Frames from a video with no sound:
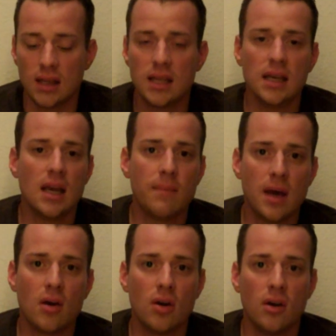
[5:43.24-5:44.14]
the
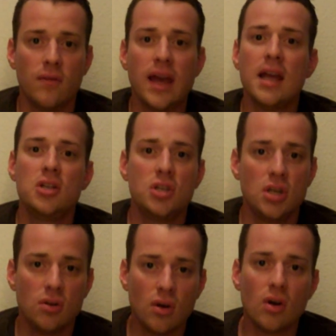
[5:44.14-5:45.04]
amount of
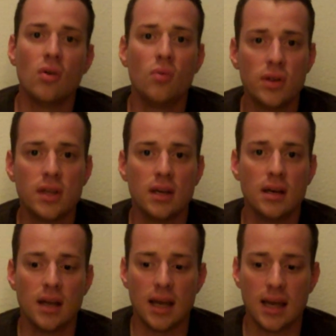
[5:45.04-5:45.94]
H2O
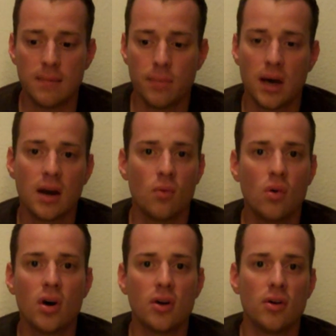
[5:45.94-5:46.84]
within a pot of
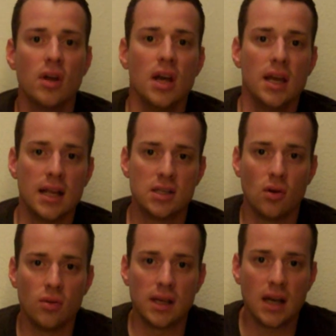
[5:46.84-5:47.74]
water, it's
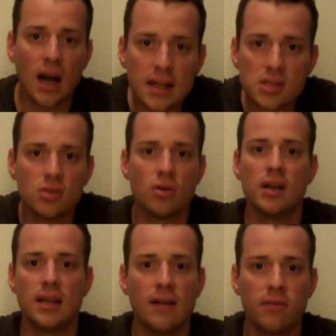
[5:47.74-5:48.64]
only
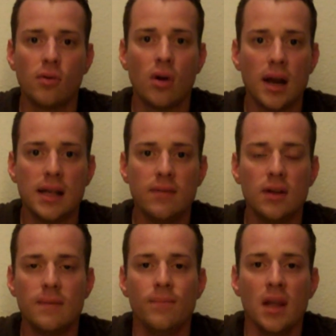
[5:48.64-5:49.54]
concentrating that fluoride
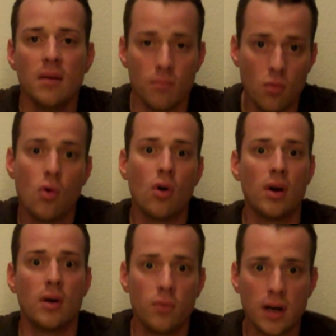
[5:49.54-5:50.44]
even
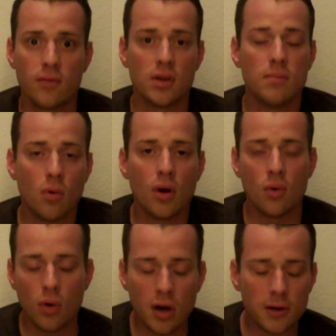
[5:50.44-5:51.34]
more whenever you boil
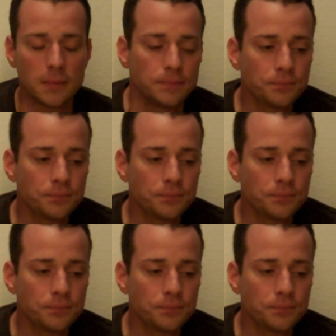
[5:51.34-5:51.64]
water.